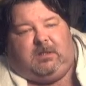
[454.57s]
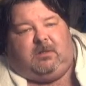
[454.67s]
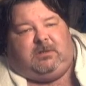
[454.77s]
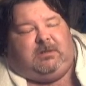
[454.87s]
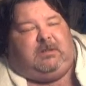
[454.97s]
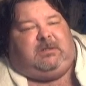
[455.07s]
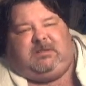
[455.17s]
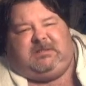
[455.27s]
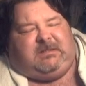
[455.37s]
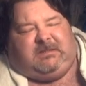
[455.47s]
You know, you,
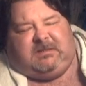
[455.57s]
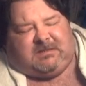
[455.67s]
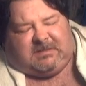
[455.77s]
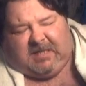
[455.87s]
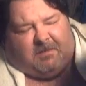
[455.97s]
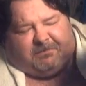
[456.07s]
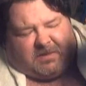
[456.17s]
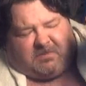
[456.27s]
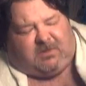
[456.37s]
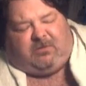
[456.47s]
you, you
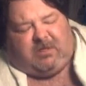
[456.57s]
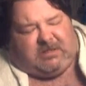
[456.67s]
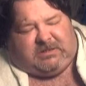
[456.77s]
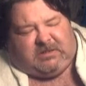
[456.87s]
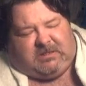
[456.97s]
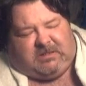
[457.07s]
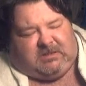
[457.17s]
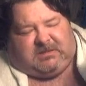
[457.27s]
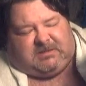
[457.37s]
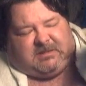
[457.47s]
stop immigration
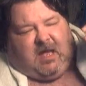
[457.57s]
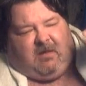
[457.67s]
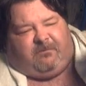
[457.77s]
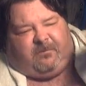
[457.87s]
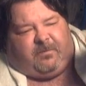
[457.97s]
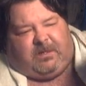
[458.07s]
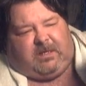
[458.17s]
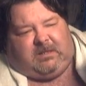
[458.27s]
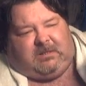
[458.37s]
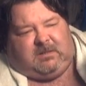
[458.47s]
and you stop
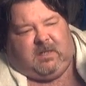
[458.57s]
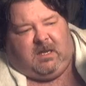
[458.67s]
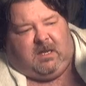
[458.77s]
friggin'